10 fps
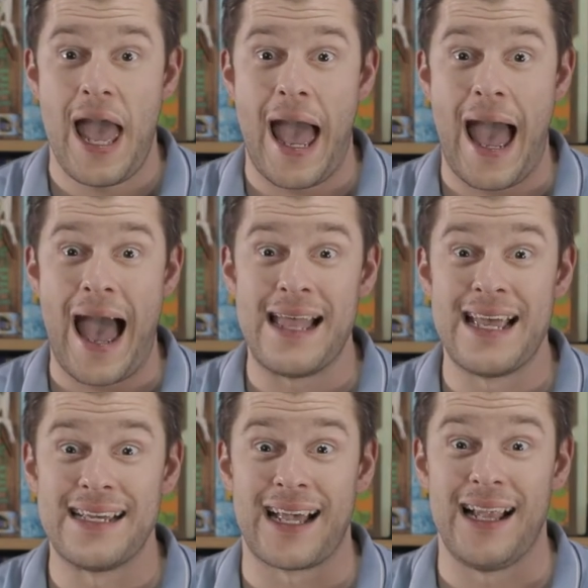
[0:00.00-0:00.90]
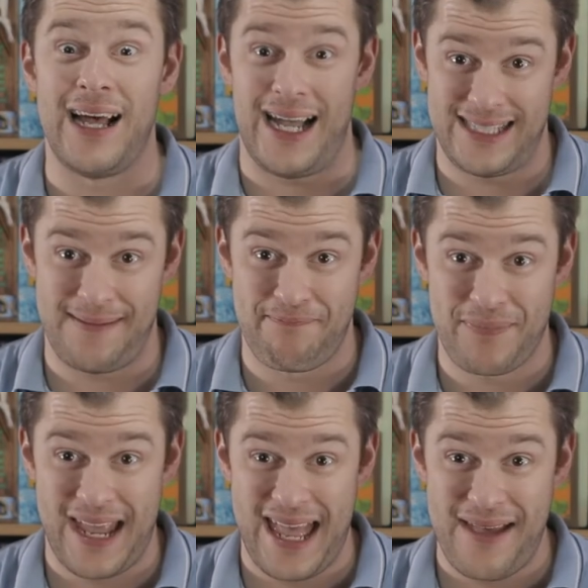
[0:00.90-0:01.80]
And there's a lot.
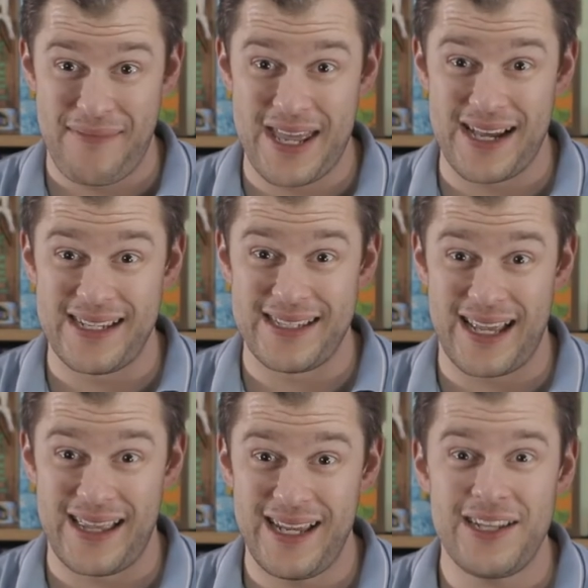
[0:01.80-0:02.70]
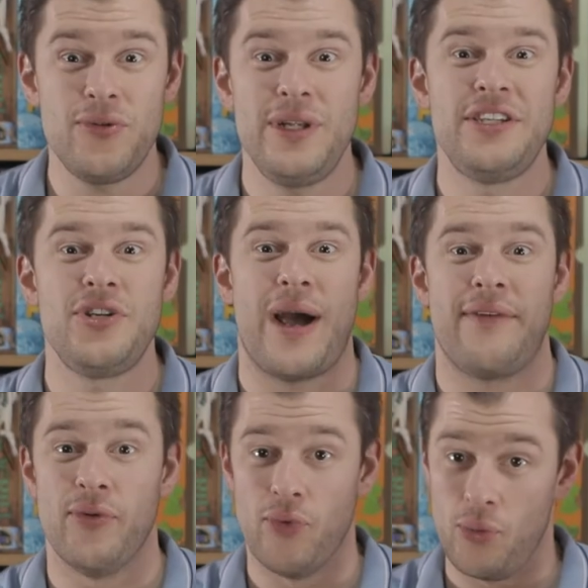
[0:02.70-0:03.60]
Because not only do you have
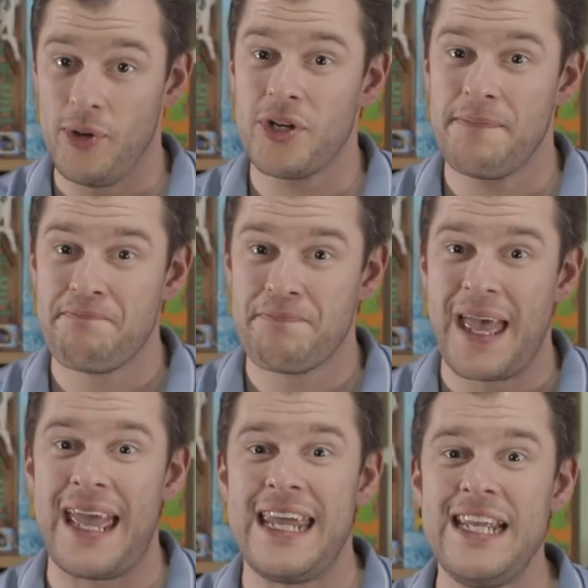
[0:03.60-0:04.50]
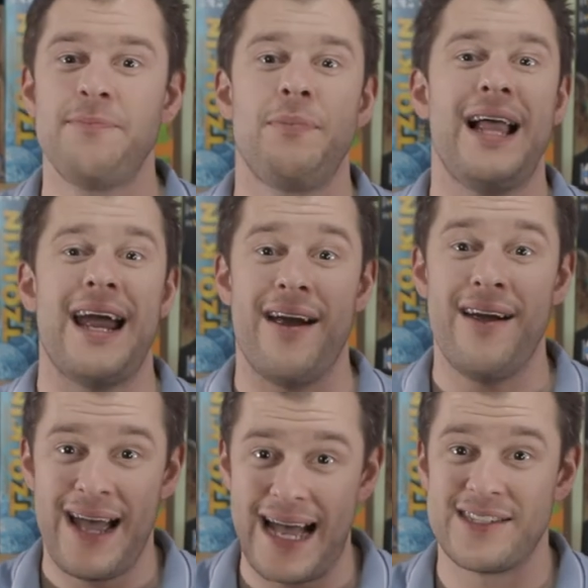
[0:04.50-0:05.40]
the rule book. Each player
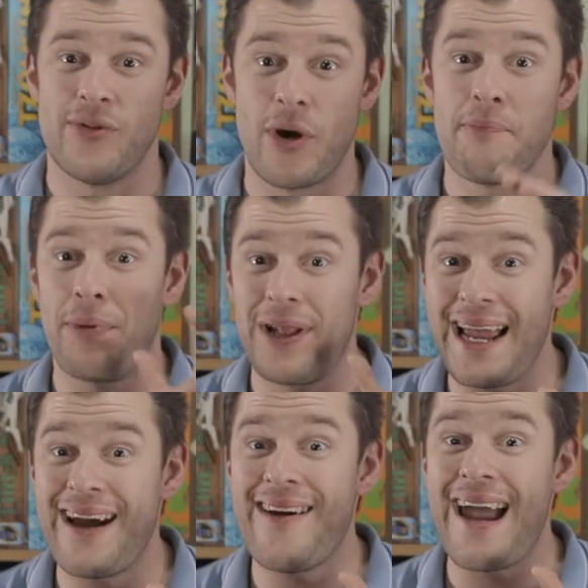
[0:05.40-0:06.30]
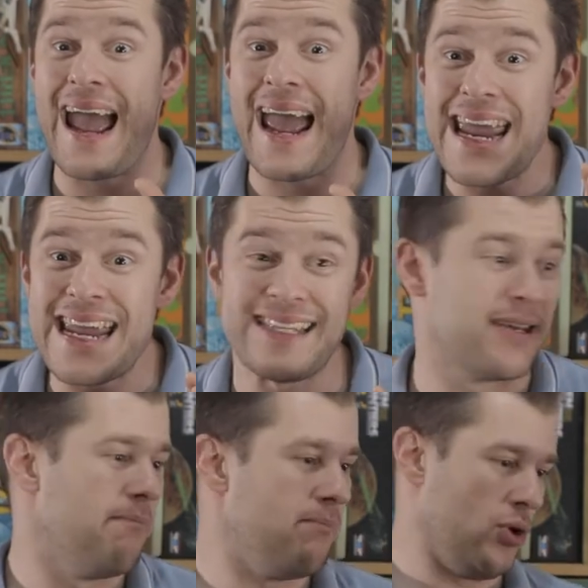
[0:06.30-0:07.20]
has their own player aid
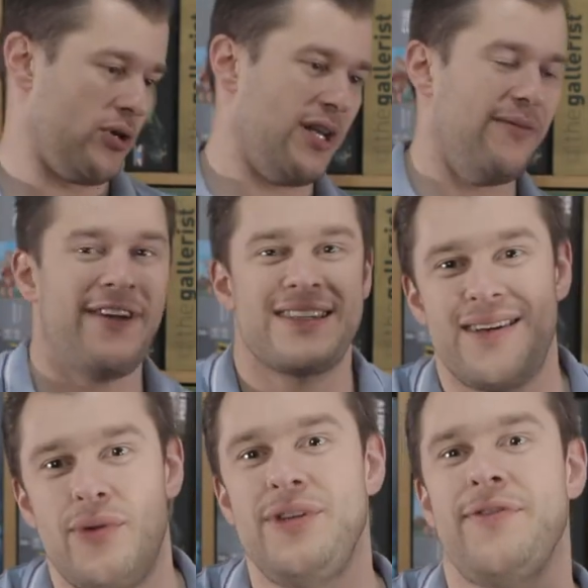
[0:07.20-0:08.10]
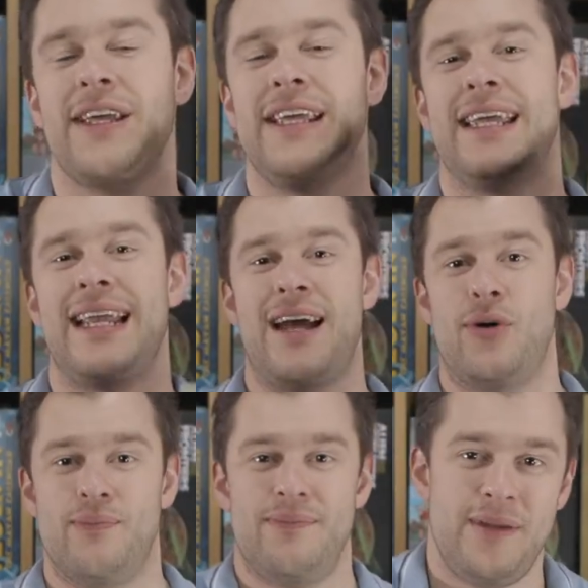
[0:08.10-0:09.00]
book. In fact, I wonder if I can get it out.
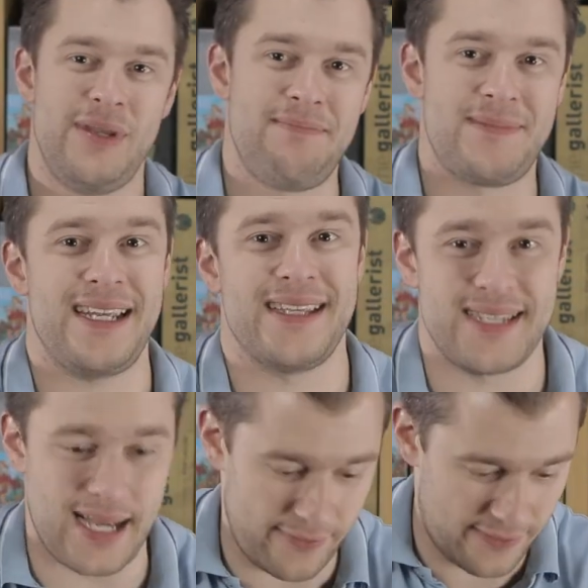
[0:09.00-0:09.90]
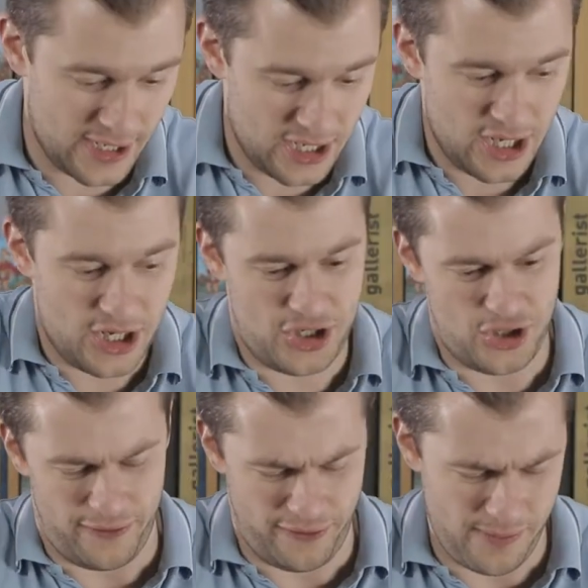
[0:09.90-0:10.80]
Let me take this out of
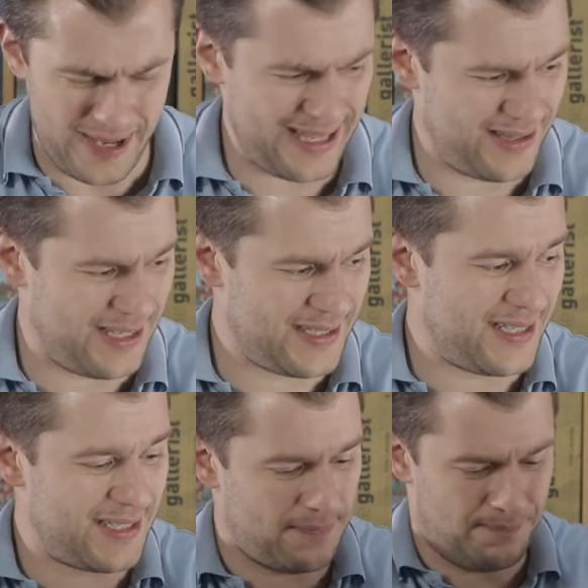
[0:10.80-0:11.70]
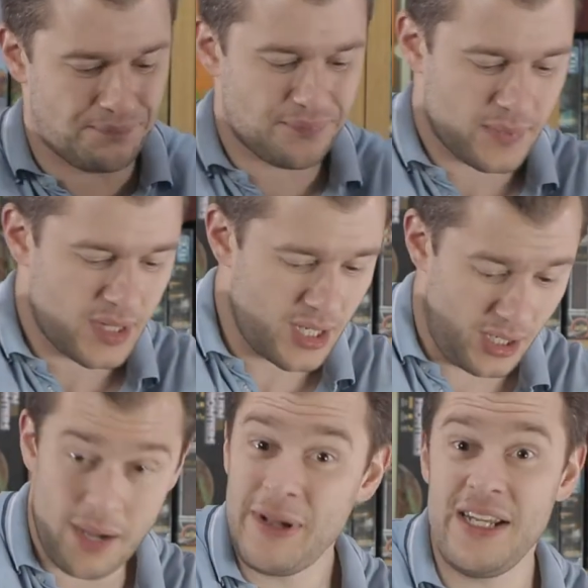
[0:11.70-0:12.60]
shot for a bit. This is,
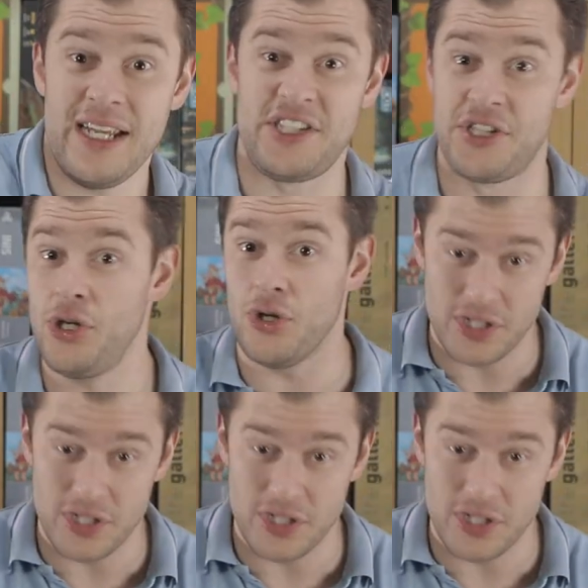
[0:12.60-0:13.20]
I mean, it's good.